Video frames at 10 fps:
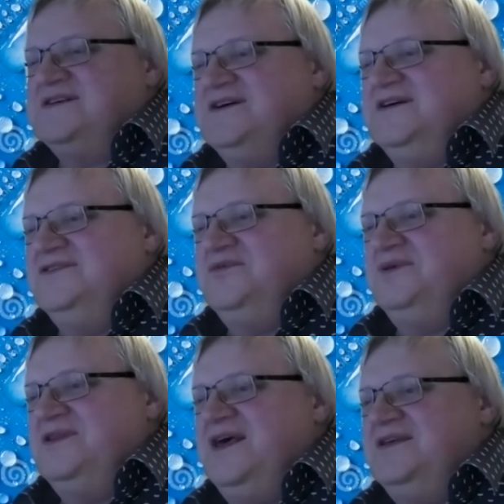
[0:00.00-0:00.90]
I
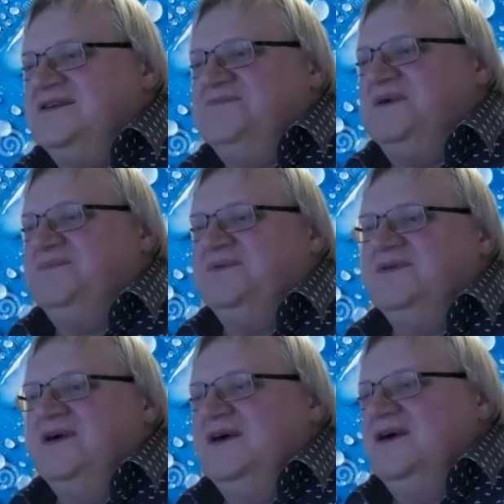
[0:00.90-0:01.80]
nominated
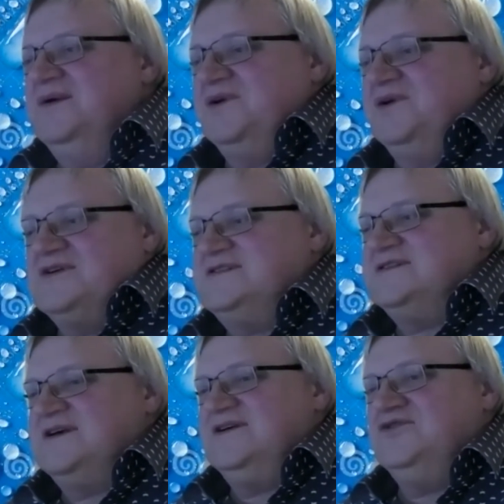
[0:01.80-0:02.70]
people because,
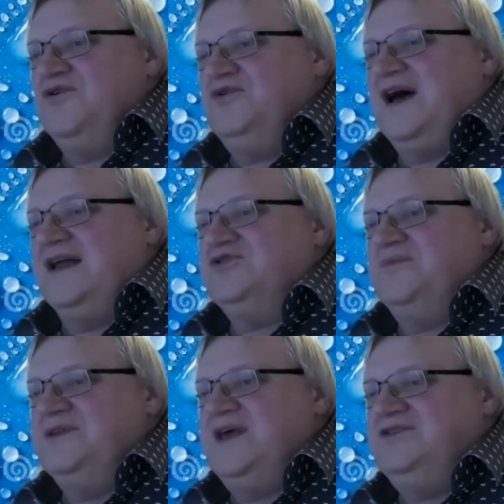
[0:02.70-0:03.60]
you can't
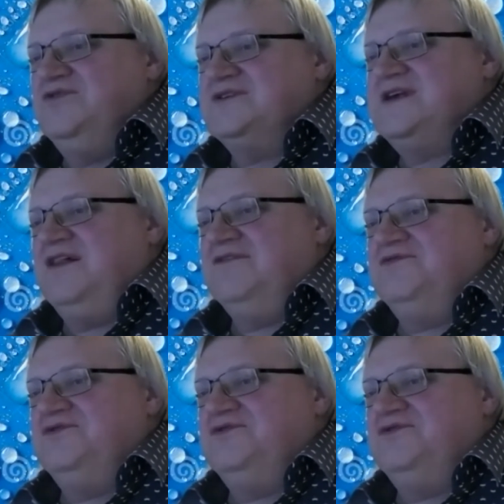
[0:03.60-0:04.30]
nominate yourself.